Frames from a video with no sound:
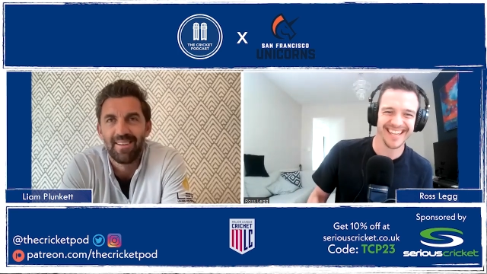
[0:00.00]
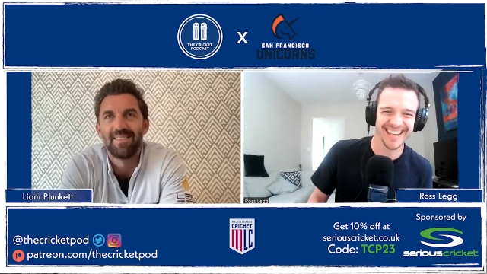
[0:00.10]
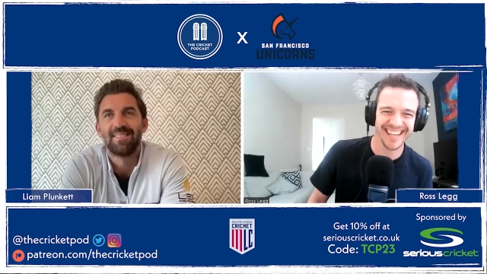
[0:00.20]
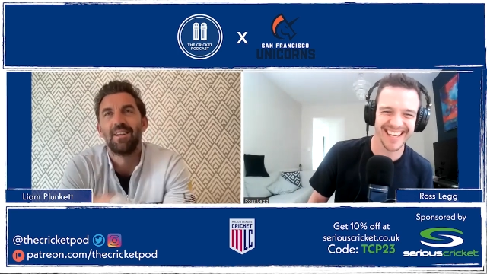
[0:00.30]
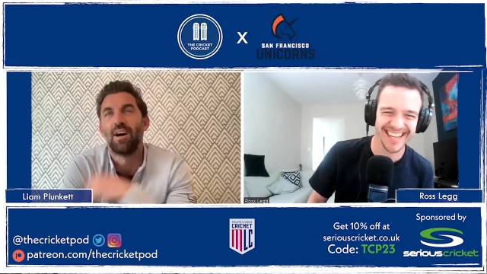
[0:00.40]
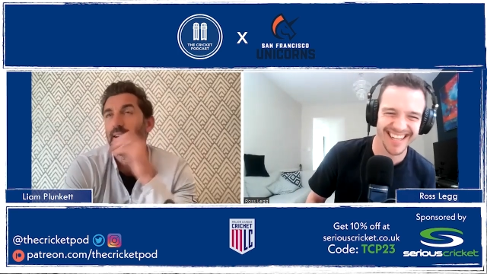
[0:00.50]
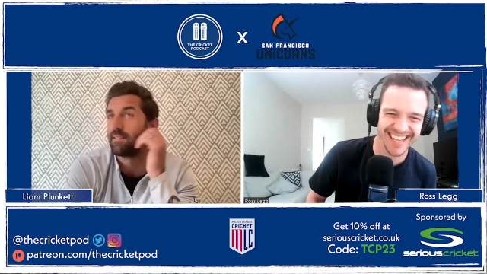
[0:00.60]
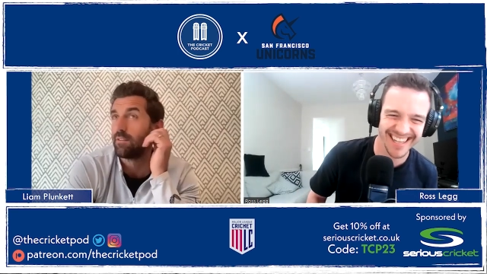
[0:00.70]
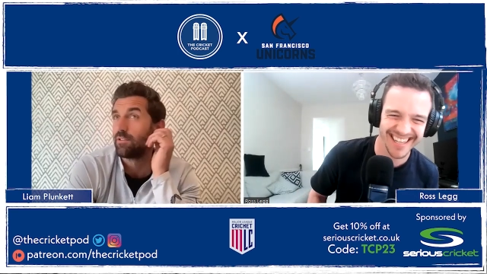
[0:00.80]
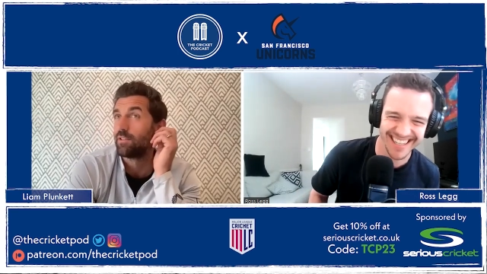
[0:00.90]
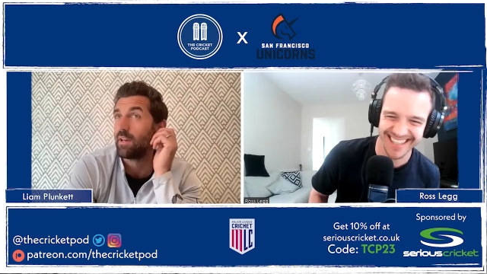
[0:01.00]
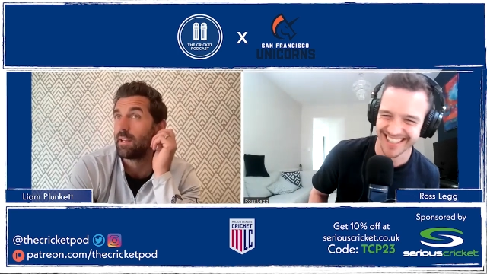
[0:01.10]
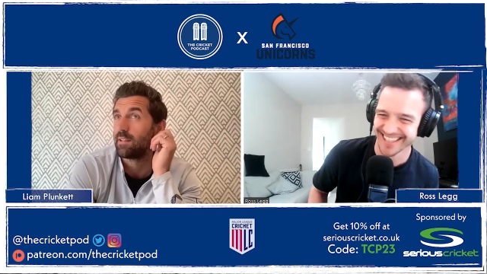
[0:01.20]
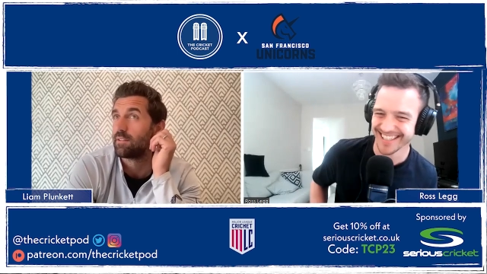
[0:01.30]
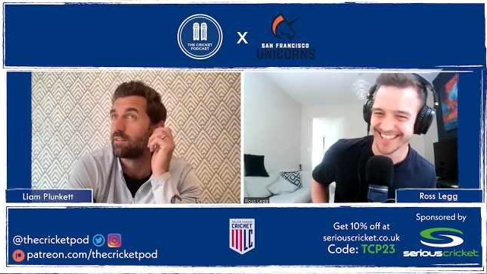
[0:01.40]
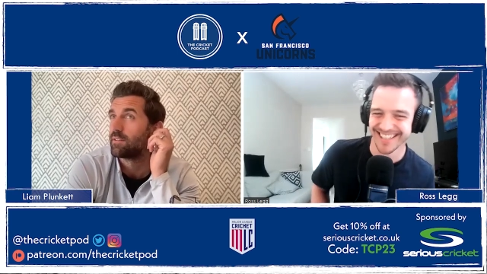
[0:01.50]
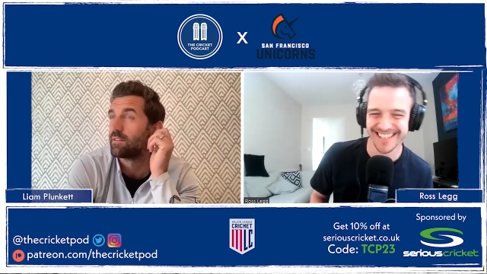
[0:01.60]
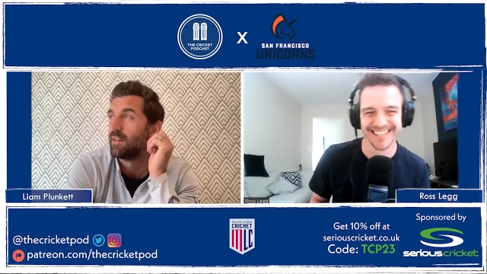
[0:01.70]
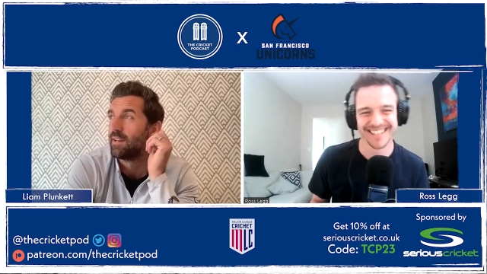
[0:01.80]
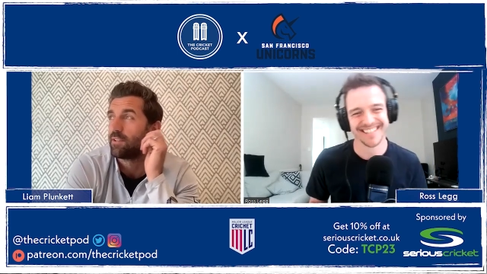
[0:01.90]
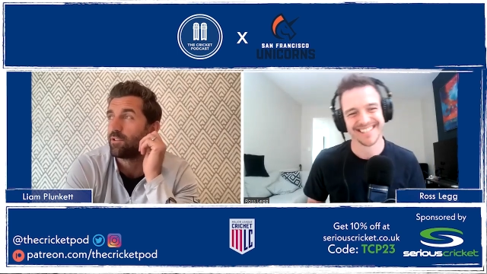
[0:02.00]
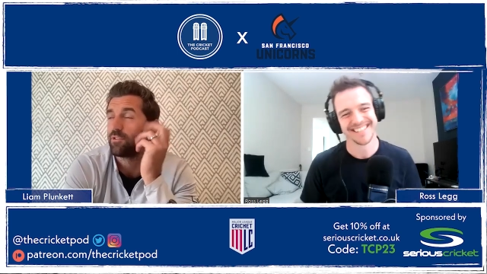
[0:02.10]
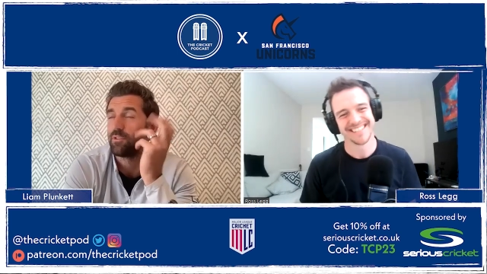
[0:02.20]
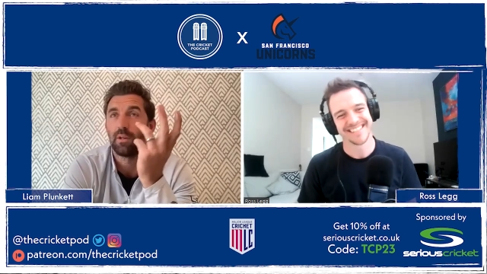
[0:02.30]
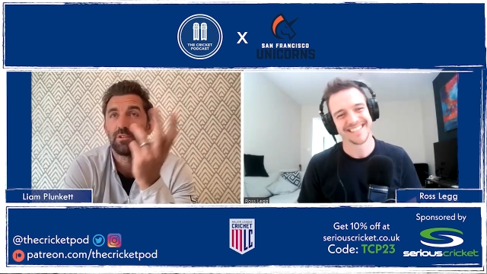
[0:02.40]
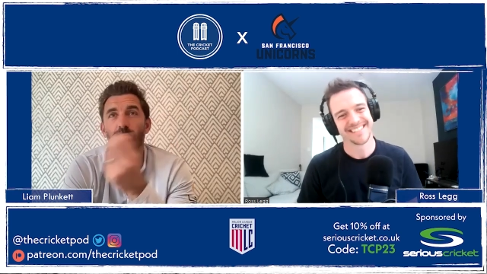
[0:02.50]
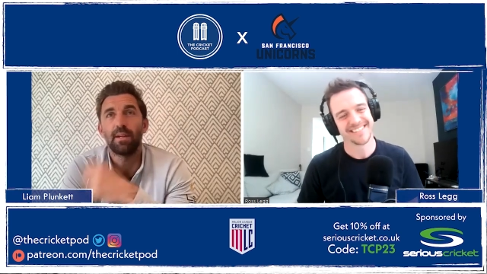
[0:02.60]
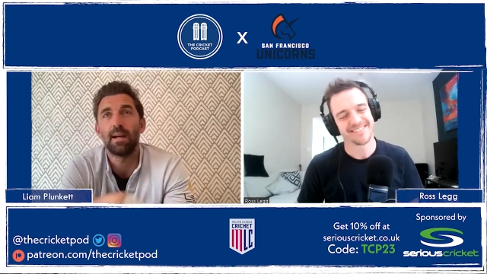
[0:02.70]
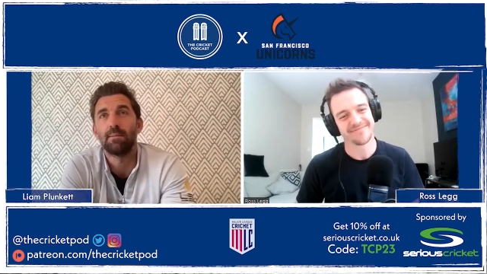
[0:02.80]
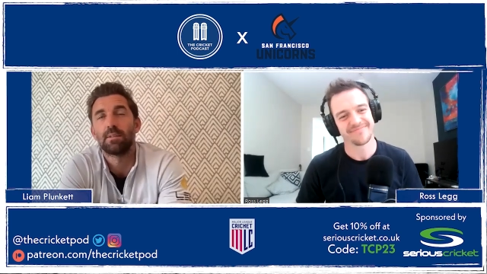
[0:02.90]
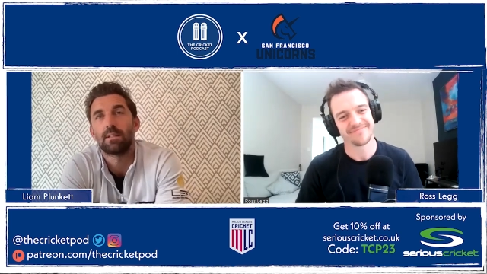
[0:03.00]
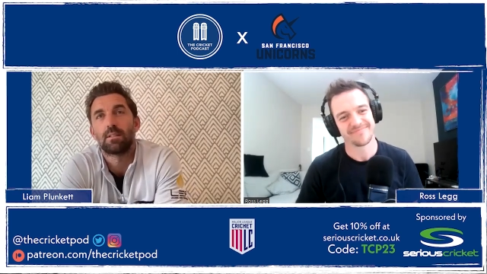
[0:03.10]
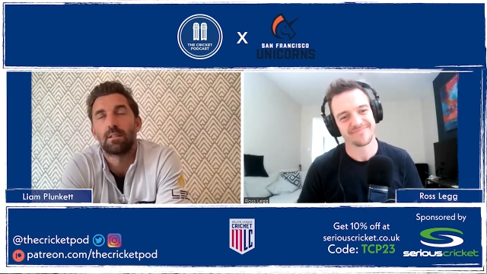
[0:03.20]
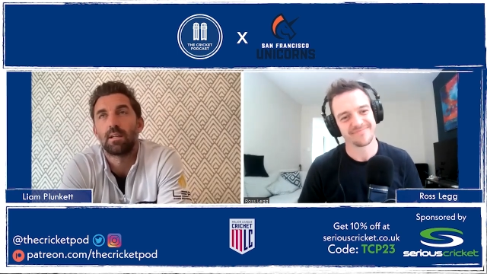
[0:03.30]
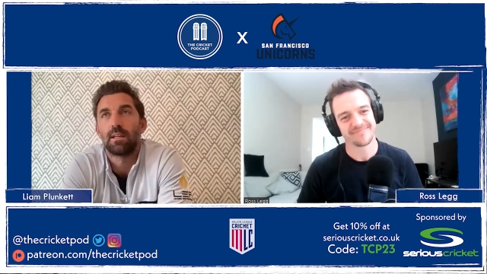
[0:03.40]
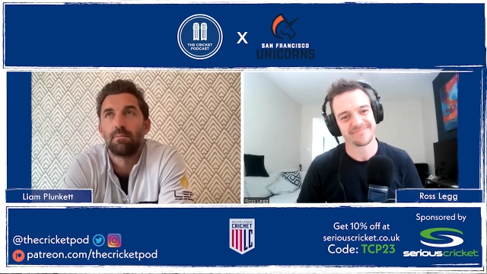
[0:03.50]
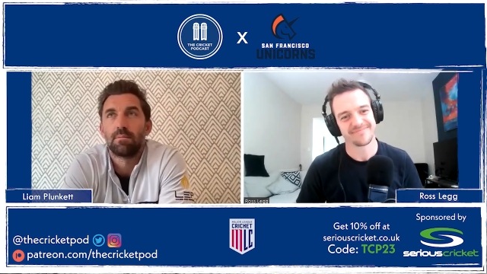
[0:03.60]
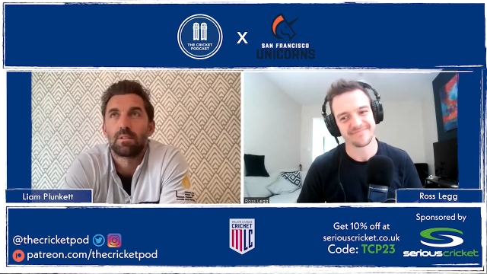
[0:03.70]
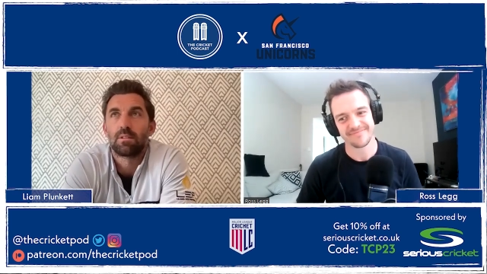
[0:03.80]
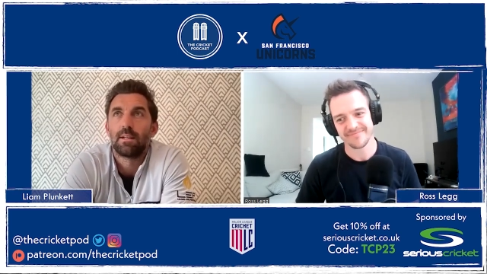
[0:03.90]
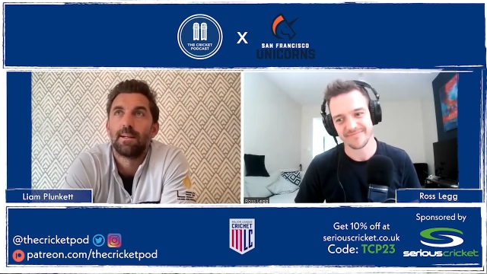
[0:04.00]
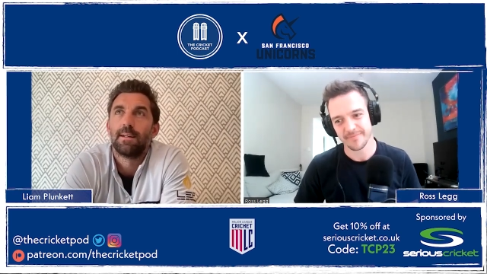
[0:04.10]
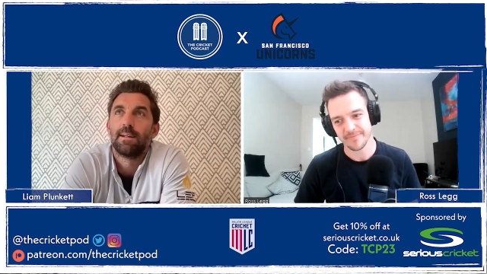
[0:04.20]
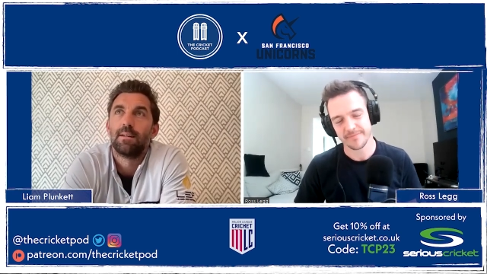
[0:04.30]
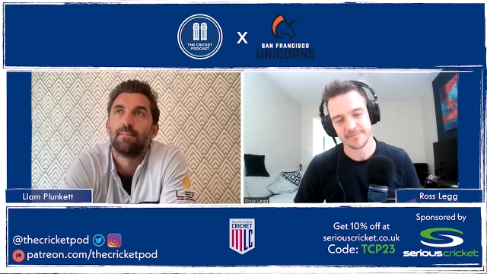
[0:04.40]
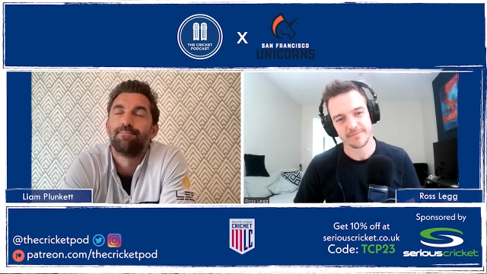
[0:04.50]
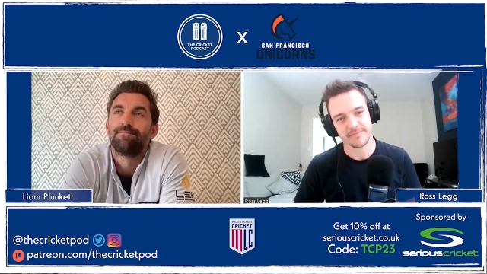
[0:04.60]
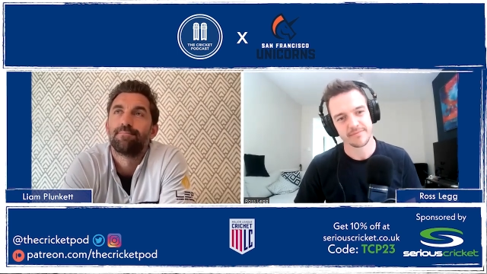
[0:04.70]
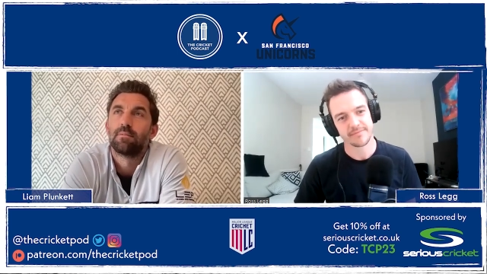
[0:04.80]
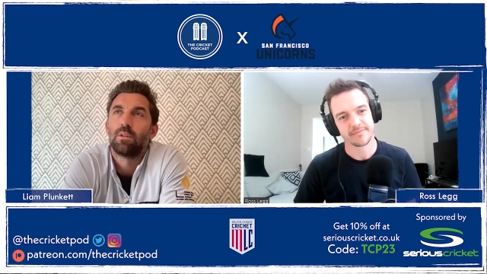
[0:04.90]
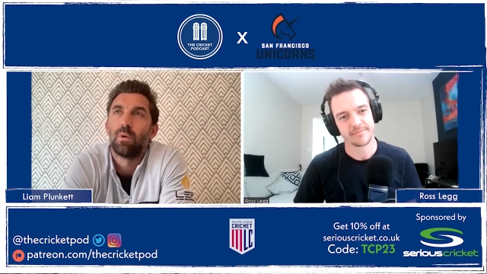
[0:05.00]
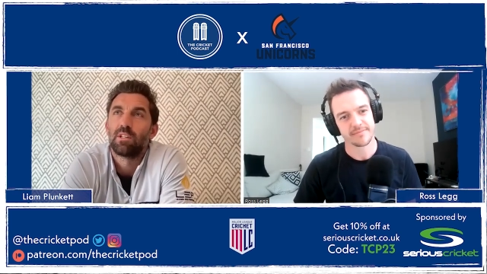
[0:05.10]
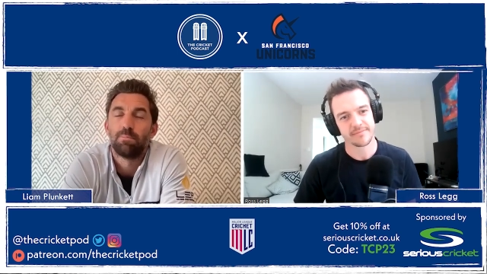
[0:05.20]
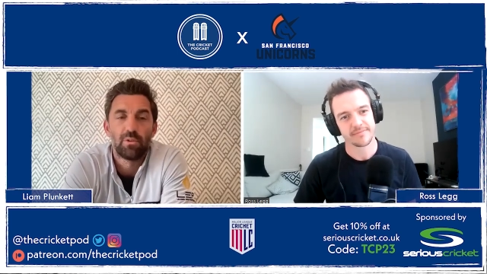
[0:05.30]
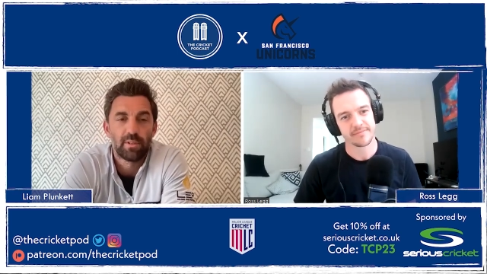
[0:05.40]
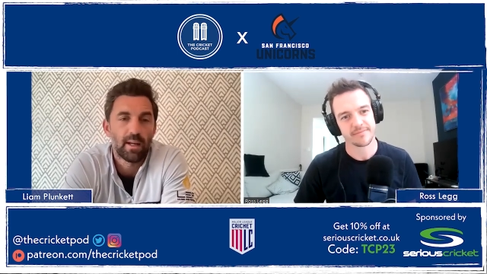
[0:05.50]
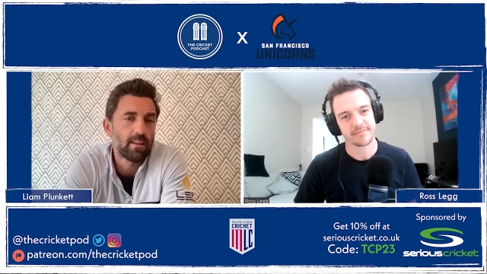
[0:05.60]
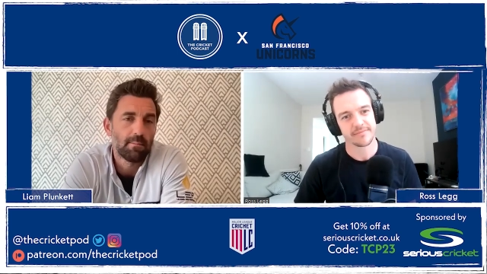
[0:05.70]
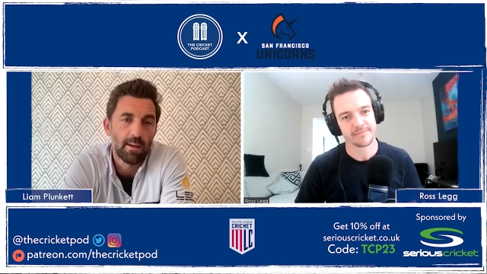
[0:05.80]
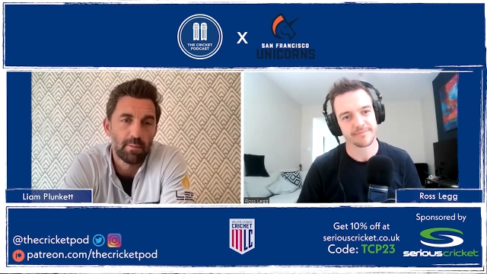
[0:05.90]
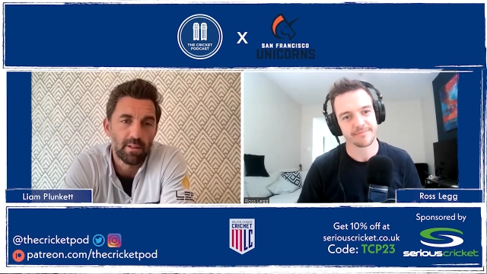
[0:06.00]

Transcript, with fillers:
Speaker 1: no, it's like you said. It's it's just the way sometimes it's the teams. Uh, the way it's put together might be